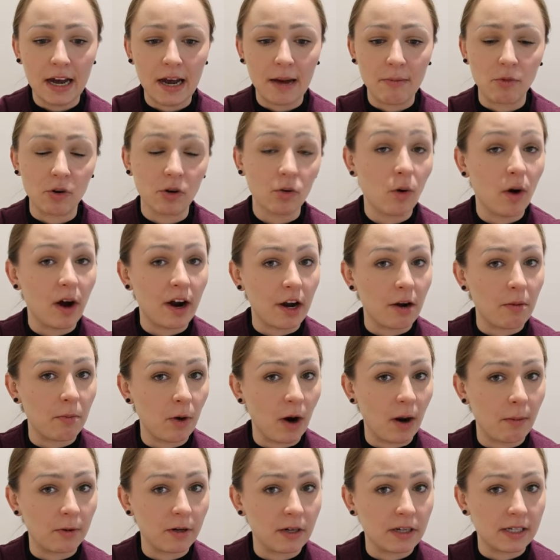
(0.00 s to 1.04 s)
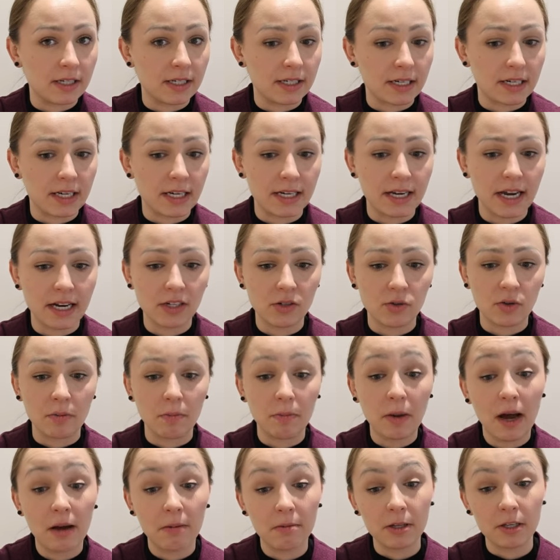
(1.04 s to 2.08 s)
require properties to connect to a
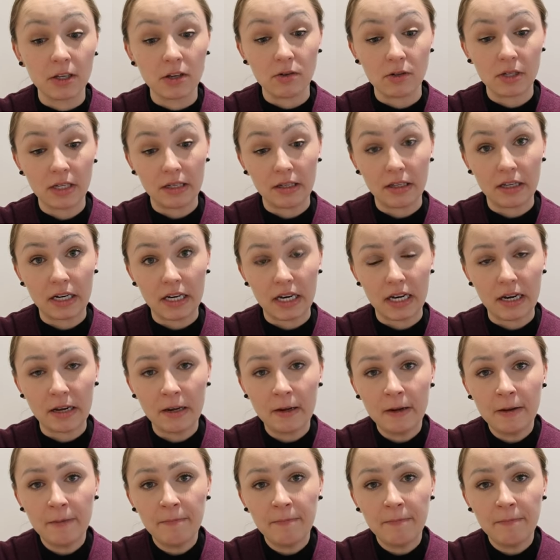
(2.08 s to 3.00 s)
public utility